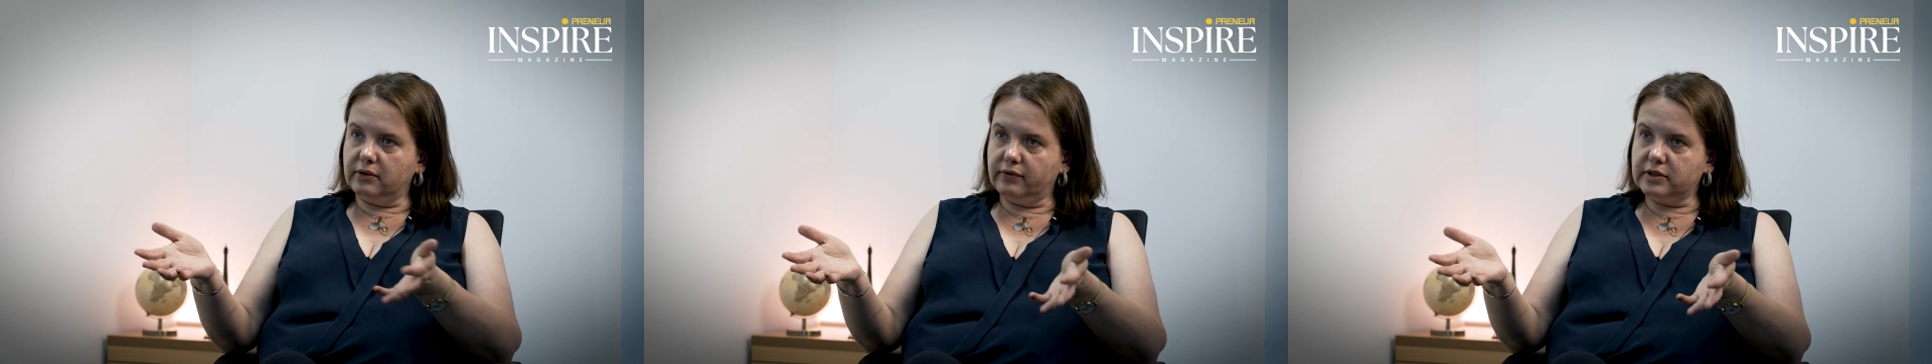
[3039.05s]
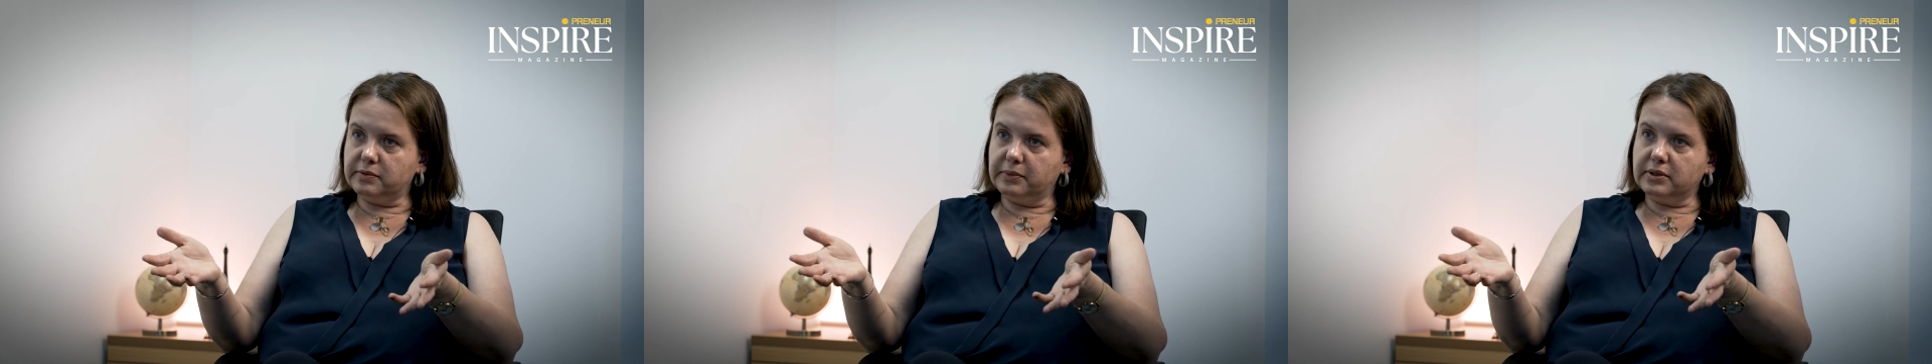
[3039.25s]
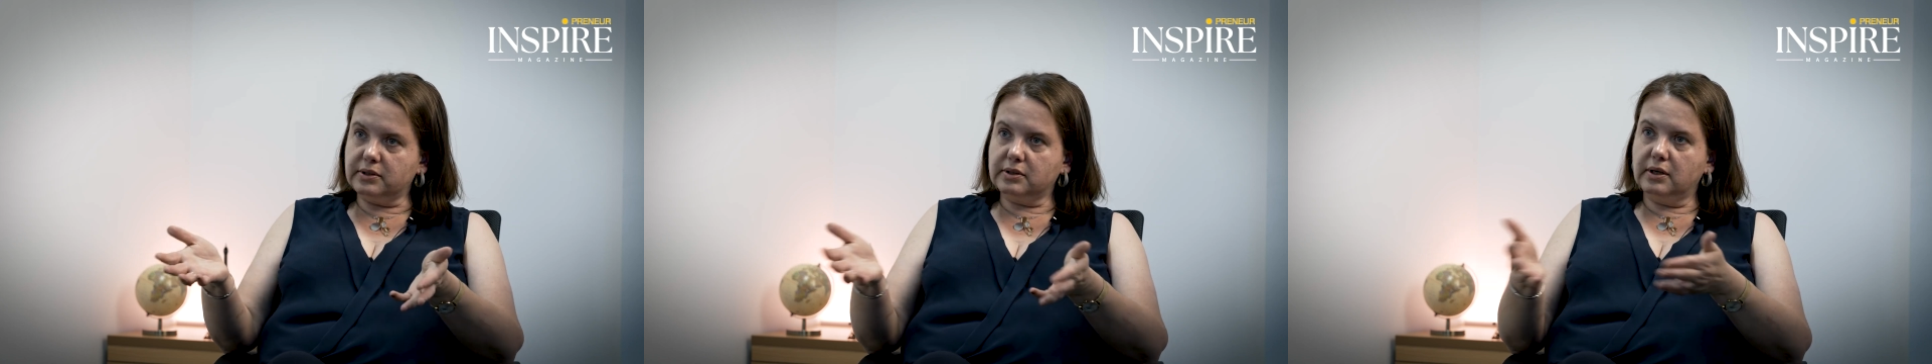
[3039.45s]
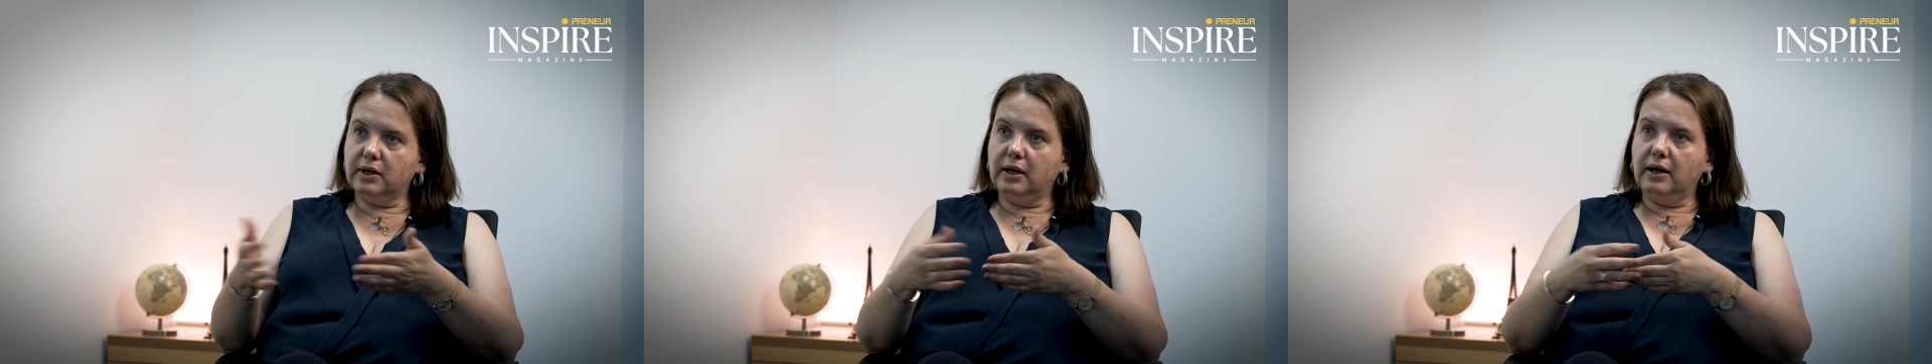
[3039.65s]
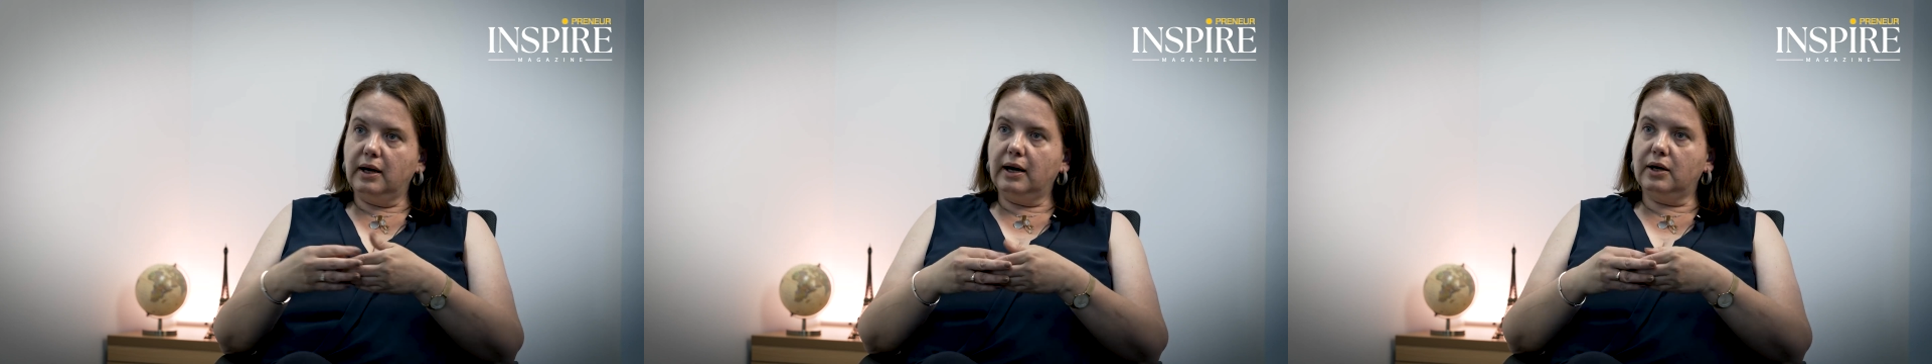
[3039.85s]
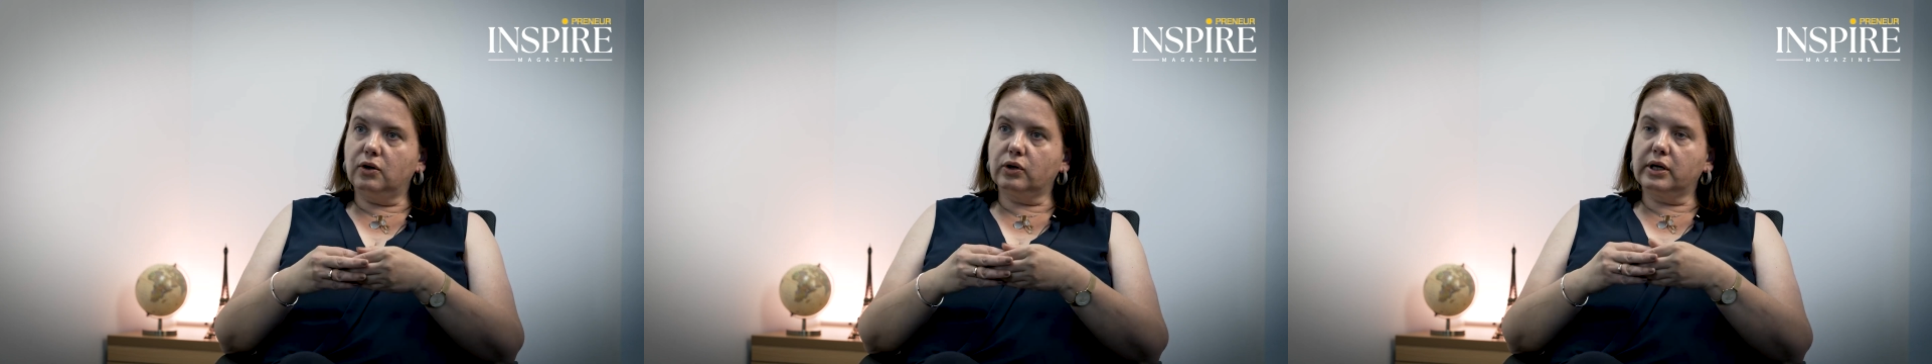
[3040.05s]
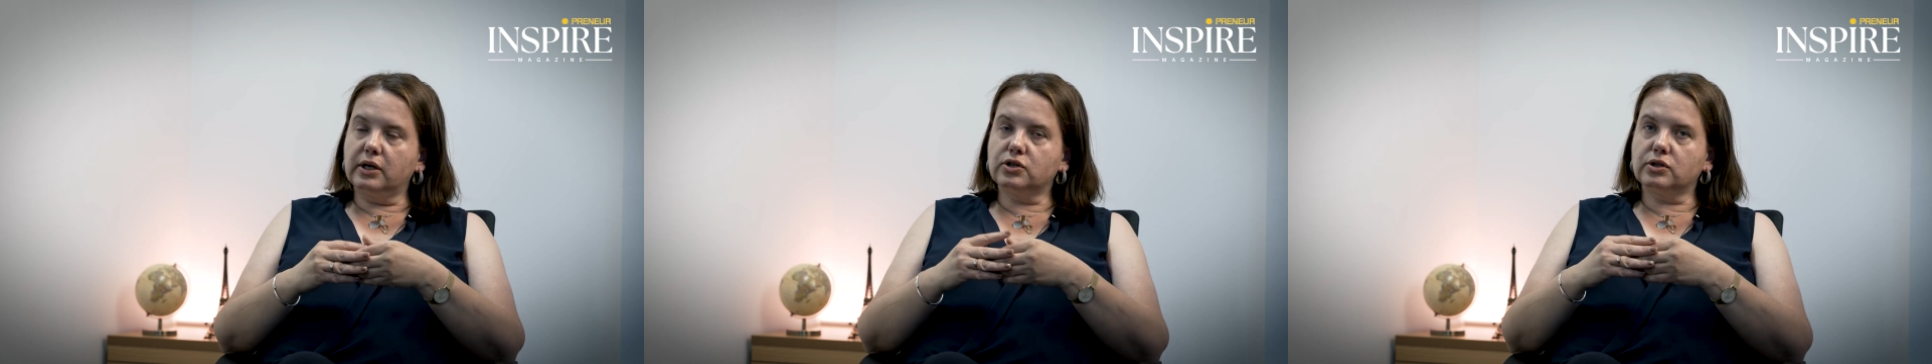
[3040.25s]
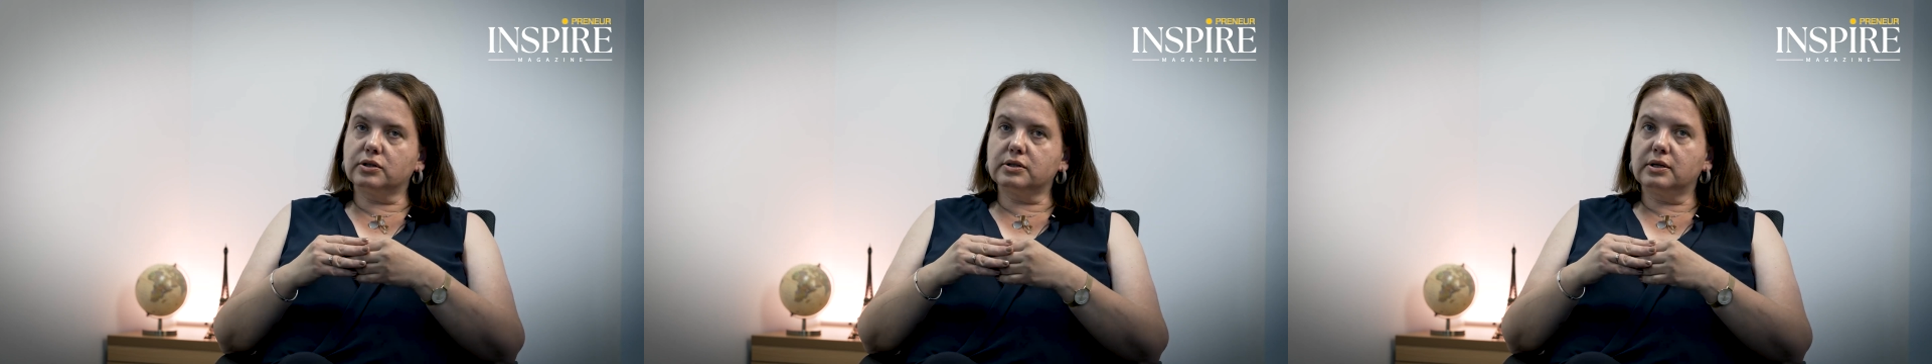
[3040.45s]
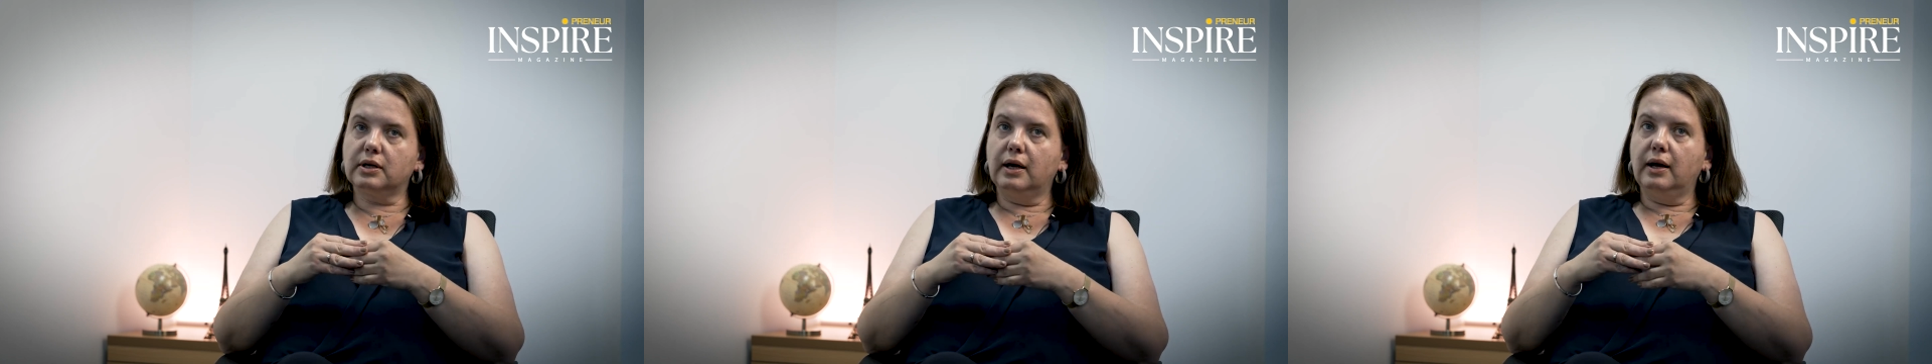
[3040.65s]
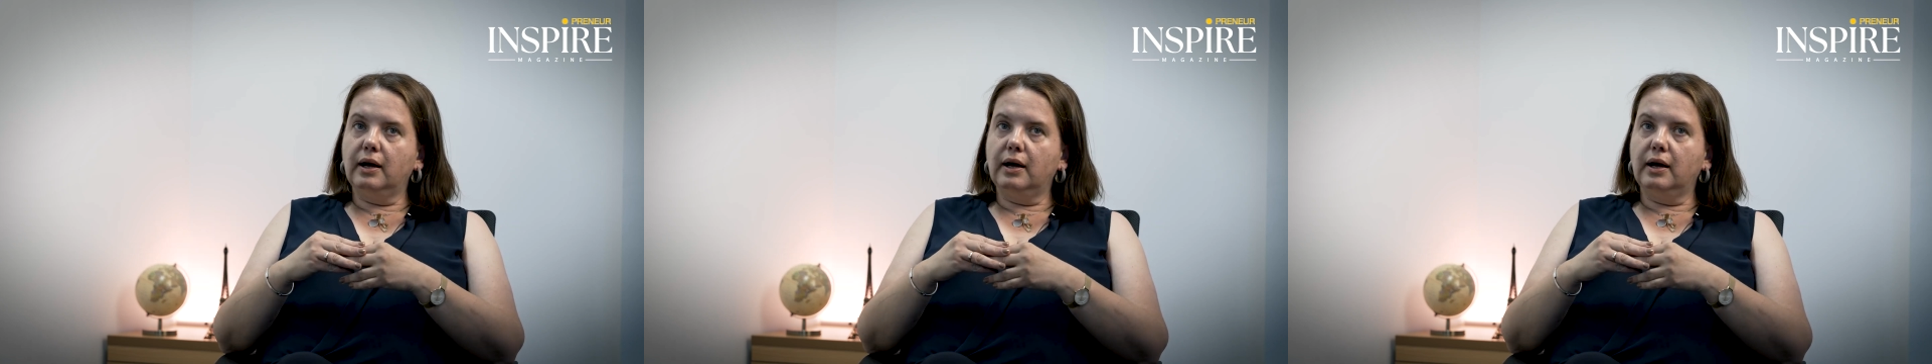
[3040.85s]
investments, allocations.